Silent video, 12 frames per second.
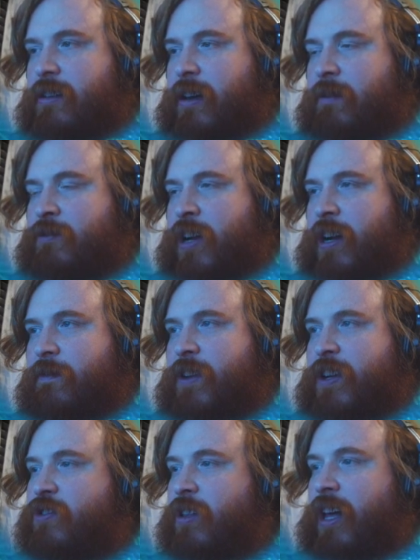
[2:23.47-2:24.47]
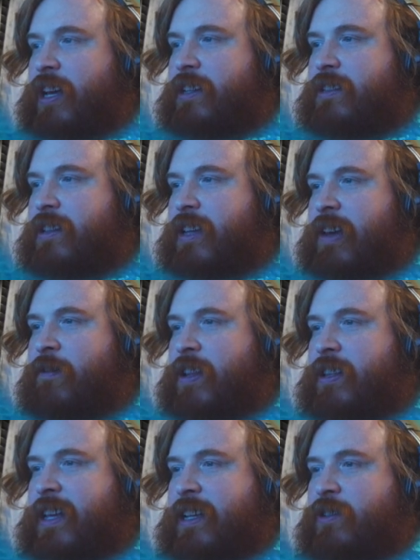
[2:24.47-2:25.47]
I'm trying to visualize if
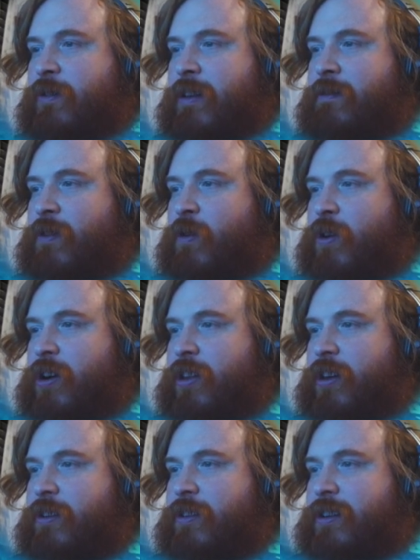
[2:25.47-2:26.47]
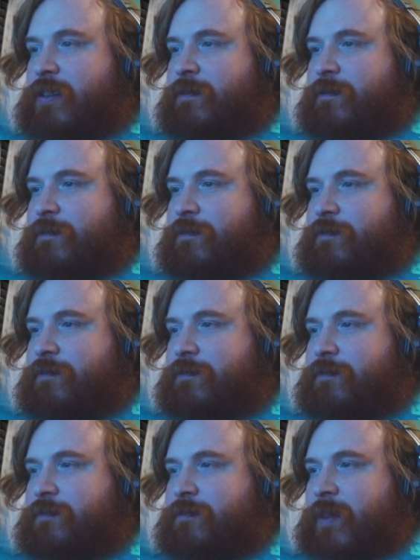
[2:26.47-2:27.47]
it takes away 4, though.
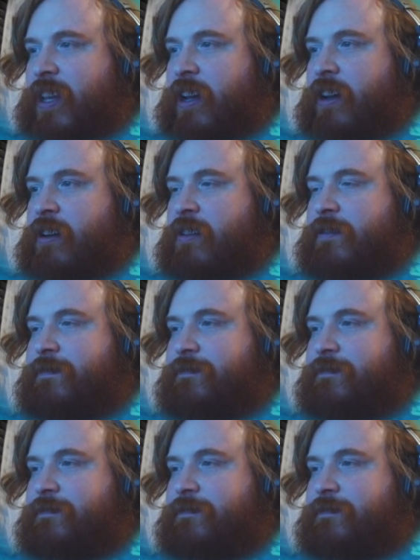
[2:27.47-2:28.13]
You know?